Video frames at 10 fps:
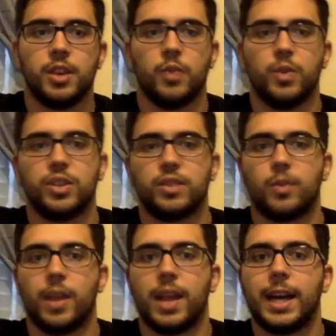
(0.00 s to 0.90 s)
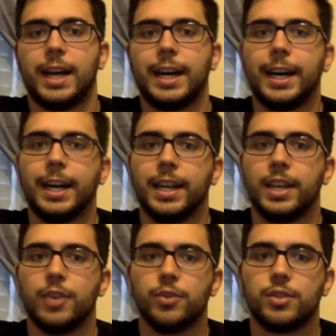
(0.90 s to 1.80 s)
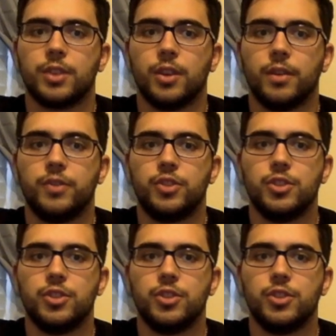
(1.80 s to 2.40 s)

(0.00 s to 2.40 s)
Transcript: which is when alleles of